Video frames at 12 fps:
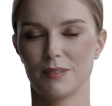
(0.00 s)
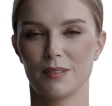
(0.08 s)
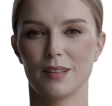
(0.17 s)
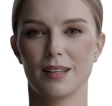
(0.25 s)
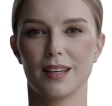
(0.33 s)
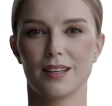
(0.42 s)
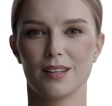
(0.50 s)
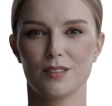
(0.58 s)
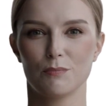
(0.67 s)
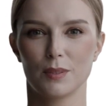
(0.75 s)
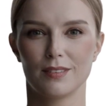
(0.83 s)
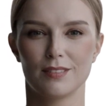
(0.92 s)
An
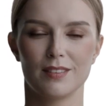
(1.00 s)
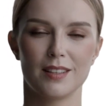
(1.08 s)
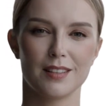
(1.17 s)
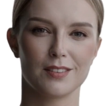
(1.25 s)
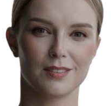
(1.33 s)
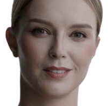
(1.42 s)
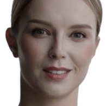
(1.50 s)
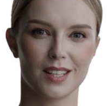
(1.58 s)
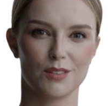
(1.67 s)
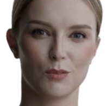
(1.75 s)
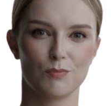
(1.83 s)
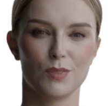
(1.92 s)
easement is a
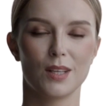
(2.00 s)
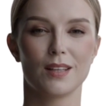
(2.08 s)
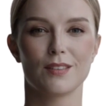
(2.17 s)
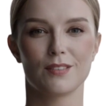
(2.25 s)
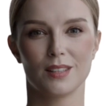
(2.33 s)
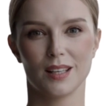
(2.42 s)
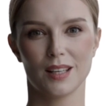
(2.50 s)
legal right